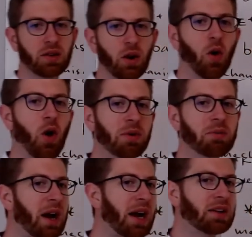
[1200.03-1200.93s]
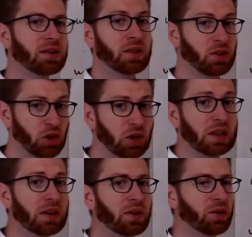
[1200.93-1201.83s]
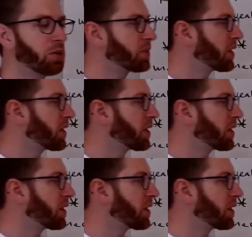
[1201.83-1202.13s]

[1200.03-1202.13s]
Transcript: OMe- as good leaving groups.